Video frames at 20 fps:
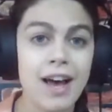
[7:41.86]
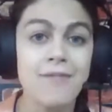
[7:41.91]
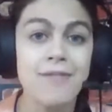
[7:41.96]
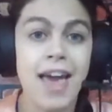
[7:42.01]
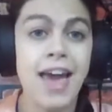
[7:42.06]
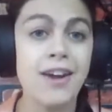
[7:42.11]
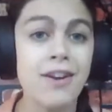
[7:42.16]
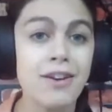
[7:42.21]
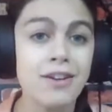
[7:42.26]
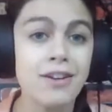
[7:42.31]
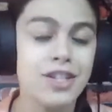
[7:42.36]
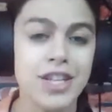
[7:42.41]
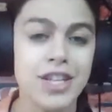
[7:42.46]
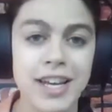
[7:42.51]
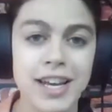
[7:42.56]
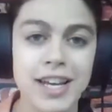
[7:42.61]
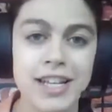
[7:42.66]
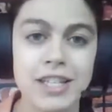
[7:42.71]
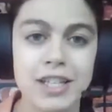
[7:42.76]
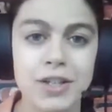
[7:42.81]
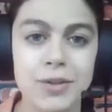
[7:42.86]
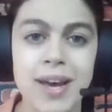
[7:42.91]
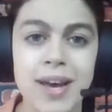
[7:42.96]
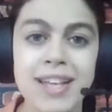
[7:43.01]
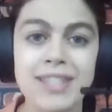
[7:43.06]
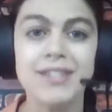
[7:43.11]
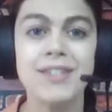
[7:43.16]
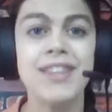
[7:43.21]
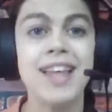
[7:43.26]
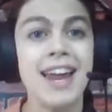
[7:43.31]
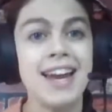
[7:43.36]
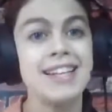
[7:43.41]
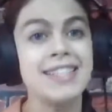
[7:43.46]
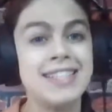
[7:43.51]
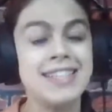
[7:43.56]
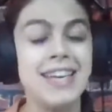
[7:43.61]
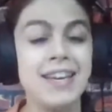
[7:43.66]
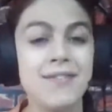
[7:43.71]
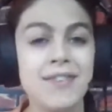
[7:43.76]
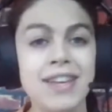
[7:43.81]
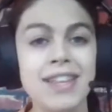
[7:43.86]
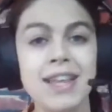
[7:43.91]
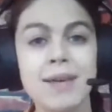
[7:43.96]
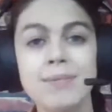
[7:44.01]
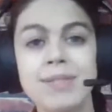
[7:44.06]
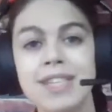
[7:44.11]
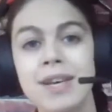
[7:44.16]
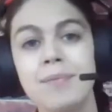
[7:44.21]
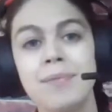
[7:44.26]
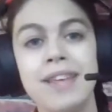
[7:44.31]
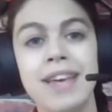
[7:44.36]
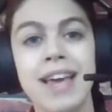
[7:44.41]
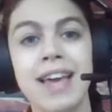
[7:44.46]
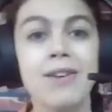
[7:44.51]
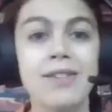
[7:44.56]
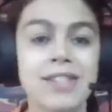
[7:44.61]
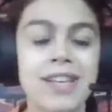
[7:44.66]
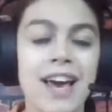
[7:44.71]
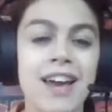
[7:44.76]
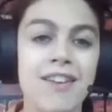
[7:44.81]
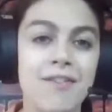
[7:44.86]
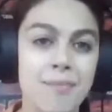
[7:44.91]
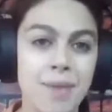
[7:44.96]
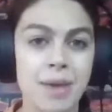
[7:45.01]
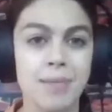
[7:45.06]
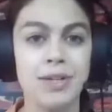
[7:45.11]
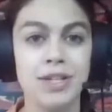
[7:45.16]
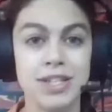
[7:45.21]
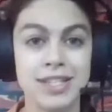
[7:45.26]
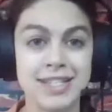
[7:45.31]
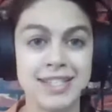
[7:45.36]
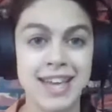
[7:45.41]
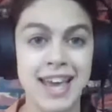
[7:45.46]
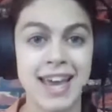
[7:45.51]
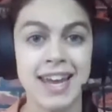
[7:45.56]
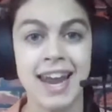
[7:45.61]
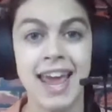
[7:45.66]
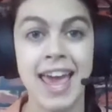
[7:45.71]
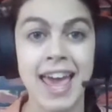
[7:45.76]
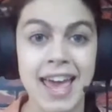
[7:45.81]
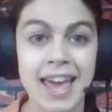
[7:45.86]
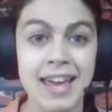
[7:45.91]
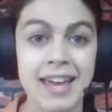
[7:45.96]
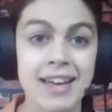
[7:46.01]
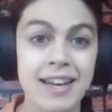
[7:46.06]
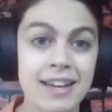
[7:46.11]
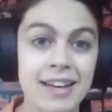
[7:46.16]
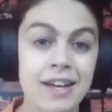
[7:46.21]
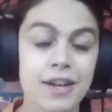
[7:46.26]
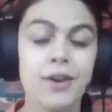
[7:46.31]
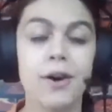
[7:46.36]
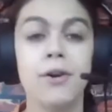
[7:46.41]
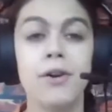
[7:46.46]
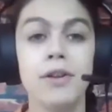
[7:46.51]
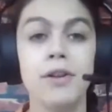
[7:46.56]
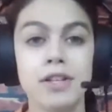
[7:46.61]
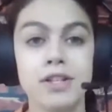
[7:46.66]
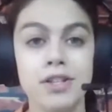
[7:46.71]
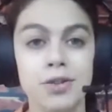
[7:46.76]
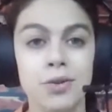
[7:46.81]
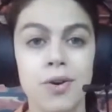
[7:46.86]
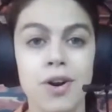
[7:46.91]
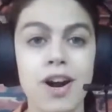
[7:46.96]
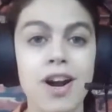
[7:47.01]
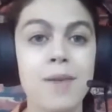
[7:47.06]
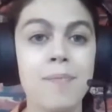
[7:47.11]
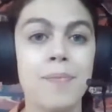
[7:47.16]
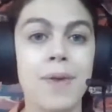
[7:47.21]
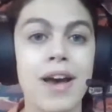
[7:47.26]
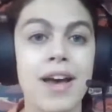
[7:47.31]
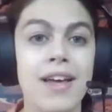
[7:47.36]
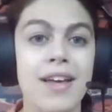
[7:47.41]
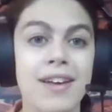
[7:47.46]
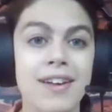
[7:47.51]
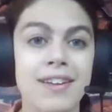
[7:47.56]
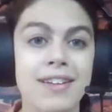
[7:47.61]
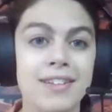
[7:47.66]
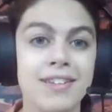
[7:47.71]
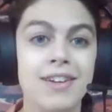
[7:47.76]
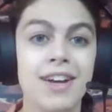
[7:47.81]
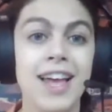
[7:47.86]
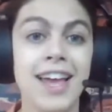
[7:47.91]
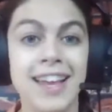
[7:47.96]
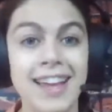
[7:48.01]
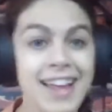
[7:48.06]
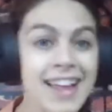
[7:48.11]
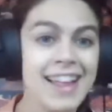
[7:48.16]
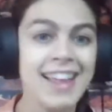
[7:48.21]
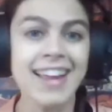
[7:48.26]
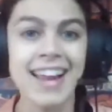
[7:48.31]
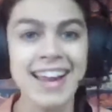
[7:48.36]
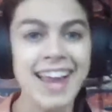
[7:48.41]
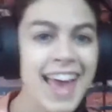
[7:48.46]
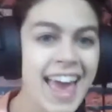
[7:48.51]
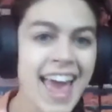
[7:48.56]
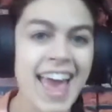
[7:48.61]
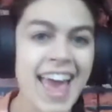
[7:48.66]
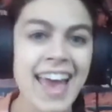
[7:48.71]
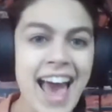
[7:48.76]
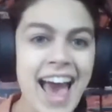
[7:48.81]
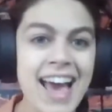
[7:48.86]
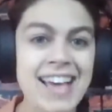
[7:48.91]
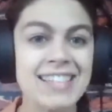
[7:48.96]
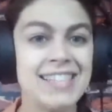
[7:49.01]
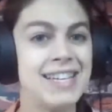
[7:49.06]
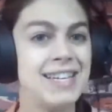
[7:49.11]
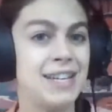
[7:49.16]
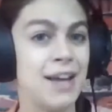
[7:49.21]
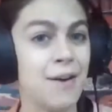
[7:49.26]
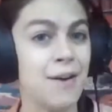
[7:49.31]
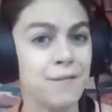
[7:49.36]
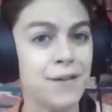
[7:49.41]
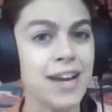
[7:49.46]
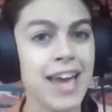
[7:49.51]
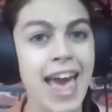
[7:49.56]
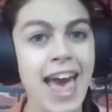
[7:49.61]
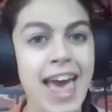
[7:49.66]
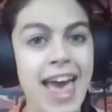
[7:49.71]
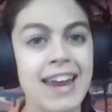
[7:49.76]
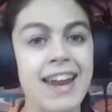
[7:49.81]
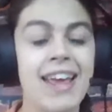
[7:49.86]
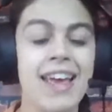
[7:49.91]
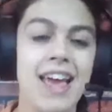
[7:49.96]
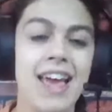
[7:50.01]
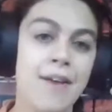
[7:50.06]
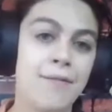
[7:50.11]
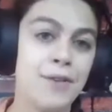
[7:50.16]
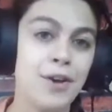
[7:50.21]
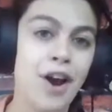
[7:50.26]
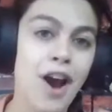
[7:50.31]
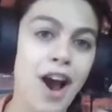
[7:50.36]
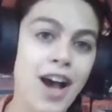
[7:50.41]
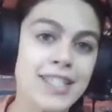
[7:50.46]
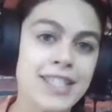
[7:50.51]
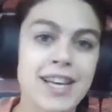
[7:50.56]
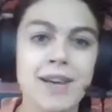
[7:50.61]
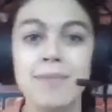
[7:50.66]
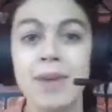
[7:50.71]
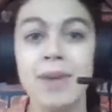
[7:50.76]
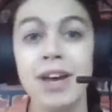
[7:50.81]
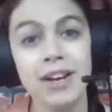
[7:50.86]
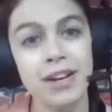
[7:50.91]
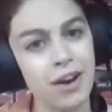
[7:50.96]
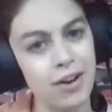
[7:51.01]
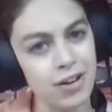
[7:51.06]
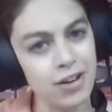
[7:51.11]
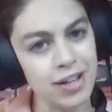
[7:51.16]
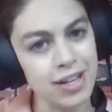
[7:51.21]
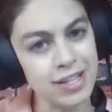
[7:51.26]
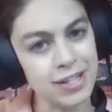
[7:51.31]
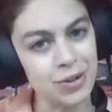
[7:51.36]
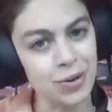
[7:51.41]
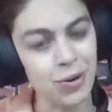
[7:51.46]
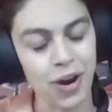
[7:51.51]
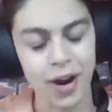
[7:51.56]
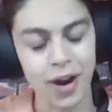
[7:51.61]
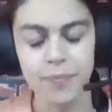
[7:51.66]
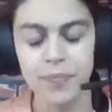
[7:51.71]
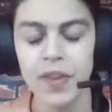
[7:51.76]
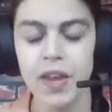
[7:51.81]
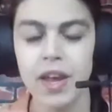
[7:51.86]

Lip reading: energy into it so that it's giving them something outside of maybe just saying, hey, go to the store. But you're like, hey guys, don't forget, if you're awesome, go to the store.